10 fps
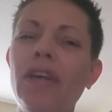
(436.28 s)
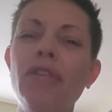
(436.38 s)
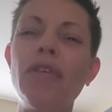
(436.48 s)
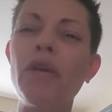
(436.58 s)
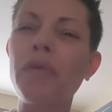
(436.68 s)

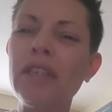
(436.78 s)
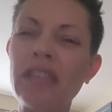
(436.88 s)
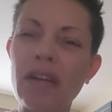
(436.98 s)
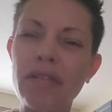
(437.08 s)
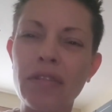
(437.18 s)
You can reach
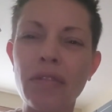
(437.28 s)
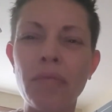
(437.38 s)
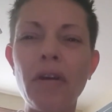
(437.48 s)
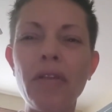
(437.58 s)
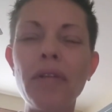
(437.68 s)
out to the
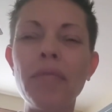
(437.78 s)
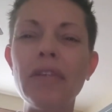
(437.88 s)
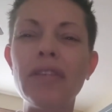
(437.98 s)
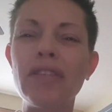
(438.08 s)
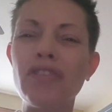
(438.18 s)
mother,
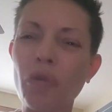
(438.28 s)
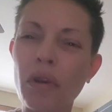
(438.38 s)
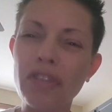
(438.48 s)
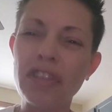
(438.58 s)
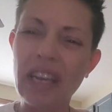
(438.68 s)
Mrs.
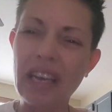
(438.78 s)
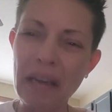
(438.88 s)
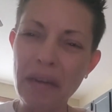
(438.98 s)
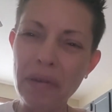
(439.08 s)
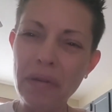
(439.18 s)
Georgia
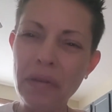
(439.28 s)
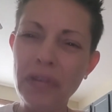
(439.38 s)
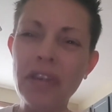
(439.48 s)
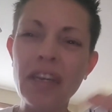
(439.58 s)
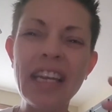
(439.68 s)
Hill.
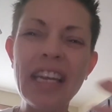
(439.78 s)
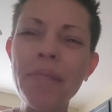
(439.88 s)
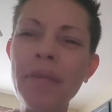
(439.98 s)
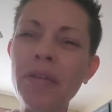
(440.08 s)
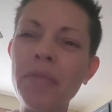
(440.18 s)
You can
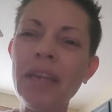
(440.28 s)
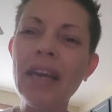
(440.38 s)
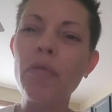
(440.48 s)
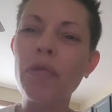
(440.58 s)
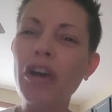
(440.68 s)
email me
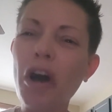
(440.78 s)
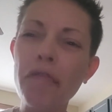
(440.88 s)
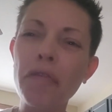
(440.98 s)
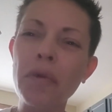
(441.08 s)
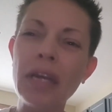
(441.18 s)
at
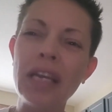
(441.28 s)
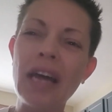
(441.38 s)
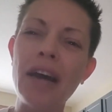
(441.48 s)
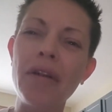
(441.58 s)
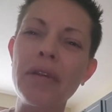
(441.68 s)

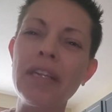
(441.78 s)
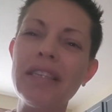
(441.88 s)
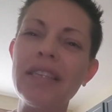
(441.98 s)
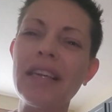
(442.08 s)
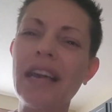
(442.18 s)

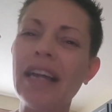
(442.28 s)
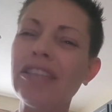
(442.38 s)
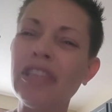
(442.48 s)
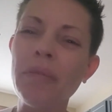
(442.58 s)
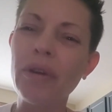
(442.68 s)
recoverydiaries at
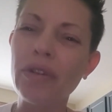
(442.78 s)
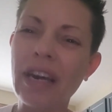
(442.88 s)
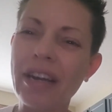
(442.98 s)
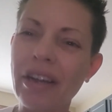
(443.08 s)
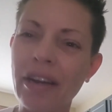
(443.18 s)

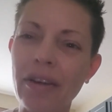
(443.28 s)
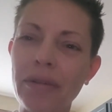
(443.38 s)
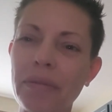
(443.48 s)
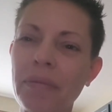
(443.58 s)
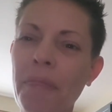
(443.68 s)

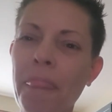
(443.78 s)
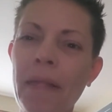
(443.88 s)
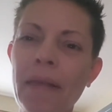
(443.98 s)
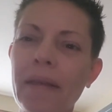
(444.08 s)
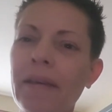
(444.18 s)
gmail.com.
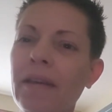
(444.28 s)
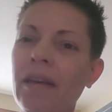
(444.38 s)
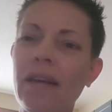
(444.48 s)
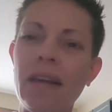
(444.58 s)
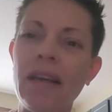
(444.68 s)

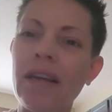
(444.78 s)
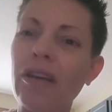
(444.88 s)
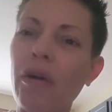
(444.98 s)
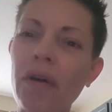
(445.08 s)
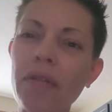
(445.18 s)

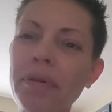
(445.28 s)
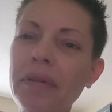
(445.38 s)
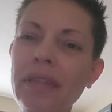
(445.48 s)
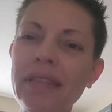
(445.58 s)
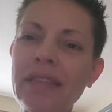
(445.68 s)
Call the
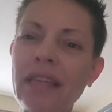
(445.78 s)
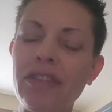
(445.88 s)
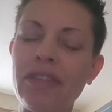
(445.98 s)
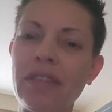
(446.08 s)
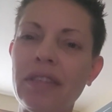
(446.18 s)
police
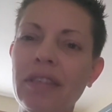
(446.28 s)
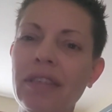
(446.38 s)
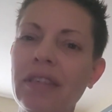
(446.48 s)
station.